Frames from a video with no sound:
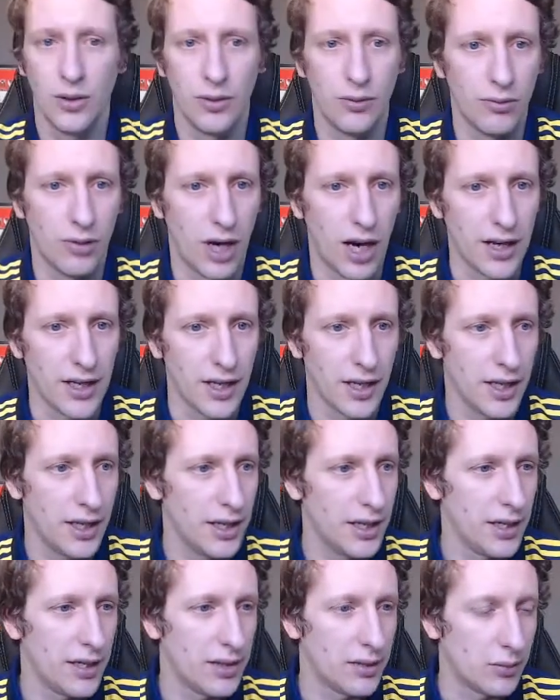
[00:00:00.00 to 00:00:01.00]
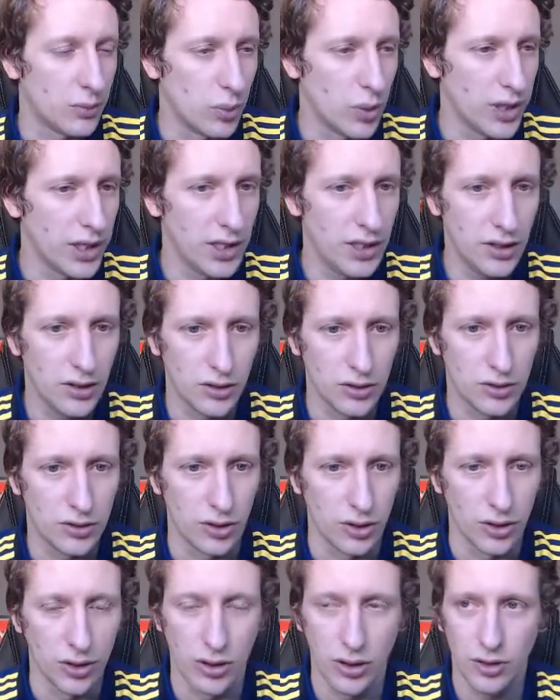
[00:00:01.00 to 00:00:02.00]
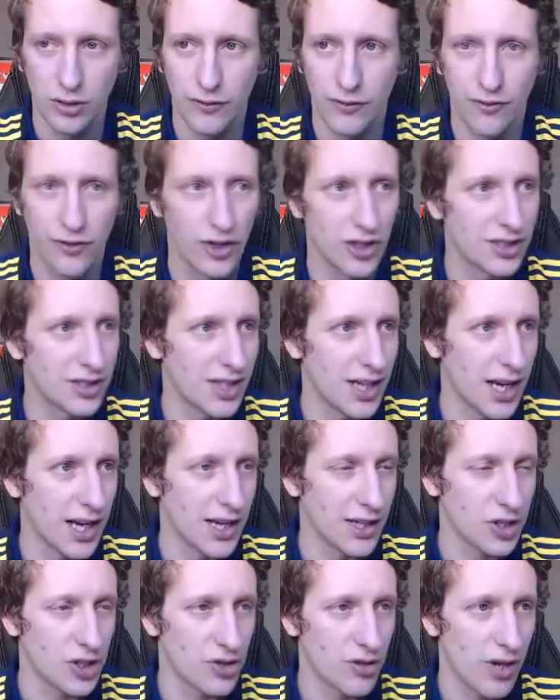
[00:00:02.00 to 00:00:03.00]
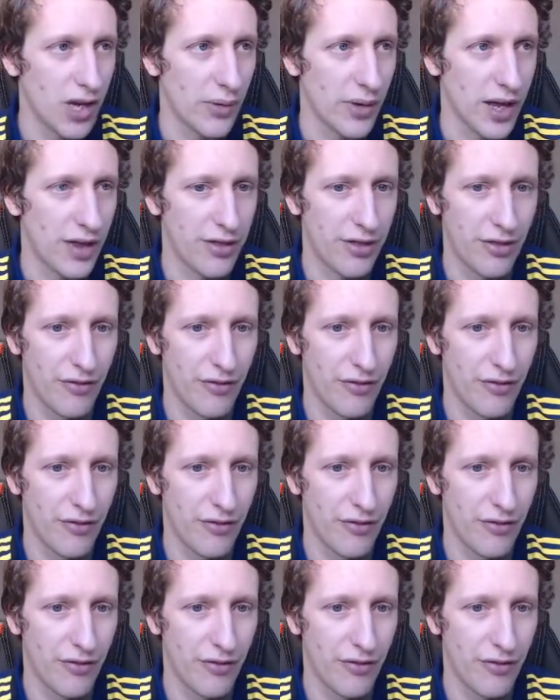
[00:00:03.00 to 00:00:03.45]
Right, here we go. First highlight straight away.